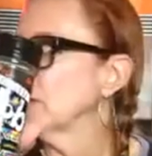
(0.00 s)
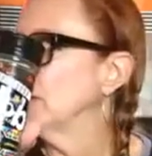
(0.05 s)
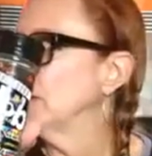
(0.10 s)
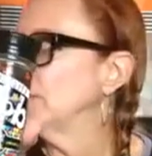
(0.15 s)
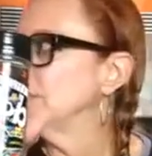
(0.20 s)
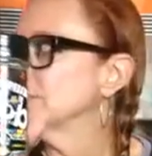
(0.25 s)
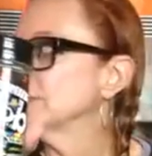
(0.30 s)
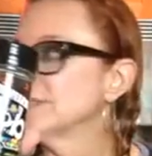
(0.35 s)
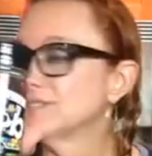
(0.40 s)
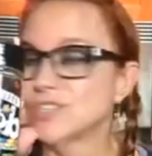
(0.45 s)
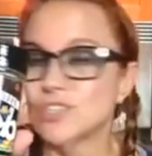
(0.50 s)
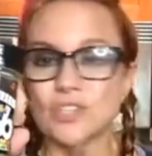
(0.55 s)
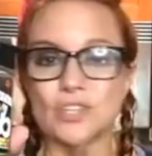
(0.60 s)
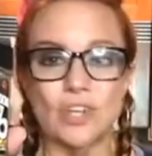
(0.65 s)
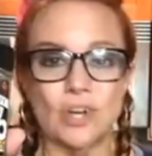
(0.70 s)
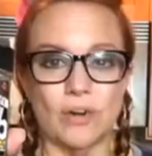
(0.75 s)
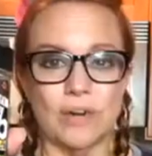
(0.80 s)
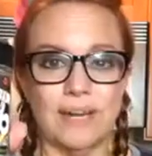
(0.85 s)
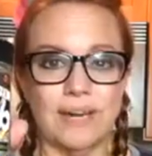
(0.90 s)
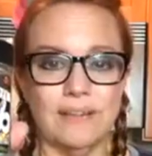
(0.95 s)
Um, this is
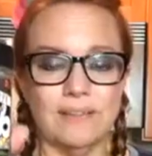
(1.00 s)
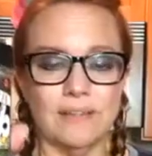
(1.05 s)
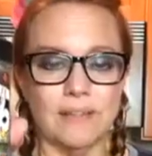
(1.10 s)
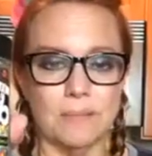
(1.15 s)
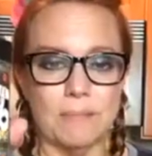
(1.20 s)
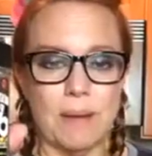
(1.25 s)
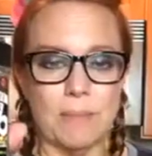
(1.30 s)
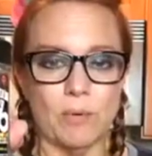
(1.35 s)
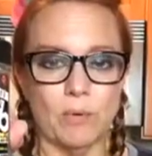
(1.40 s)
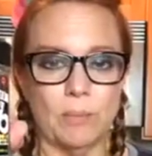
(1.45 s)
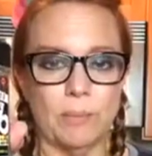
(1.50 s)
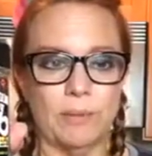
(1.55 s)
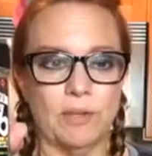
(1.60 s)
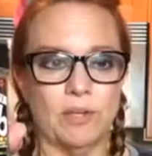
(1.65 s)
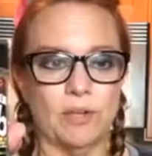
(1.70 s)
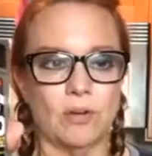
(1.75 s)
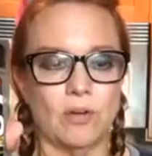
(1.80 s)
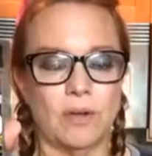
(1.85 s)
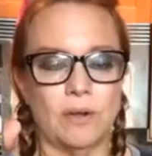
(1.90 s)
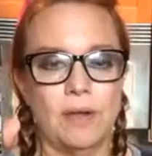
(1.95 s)
just good on anything that pepper will
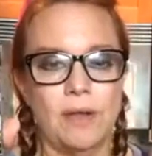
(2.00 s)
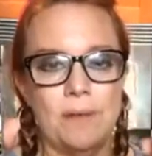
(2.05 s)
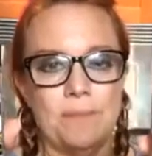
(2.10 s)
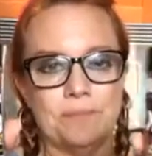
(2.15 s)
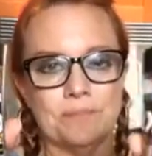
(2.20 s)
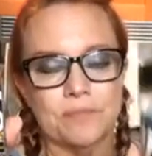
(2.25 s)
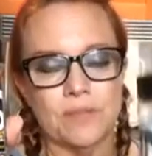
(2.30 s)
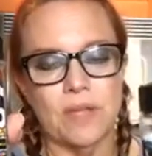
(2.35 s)
be good on.